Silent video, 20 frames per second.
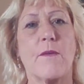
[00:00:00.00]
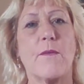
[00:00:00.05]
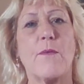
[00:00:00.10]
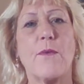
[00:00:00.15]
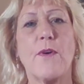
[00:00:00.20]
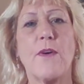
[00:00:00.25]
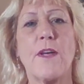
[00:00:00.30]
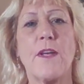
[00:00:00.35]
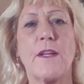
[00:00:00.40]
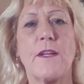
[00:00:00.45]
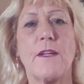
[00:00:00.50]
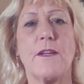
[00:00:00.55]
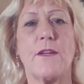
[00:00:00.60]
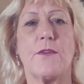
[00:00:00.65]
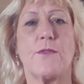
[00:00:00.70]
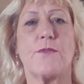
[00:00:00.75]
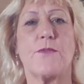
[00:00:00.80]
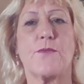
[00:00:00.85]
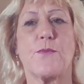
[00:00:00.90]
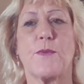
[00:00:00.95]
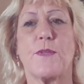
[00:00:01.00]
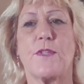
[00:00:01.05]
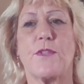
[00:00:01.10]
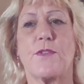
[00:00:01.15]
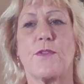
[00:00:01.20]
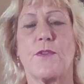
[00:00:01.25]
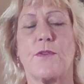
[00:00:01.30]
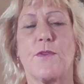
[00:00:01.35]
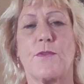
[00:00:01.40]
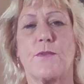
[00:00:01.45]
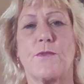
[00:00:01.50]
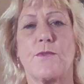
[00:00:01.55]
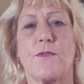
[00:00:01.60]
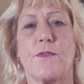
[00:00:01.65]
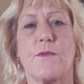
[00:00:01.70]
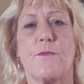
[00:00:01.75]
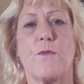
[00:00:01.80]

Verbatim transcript: Well, hello, sweet souls,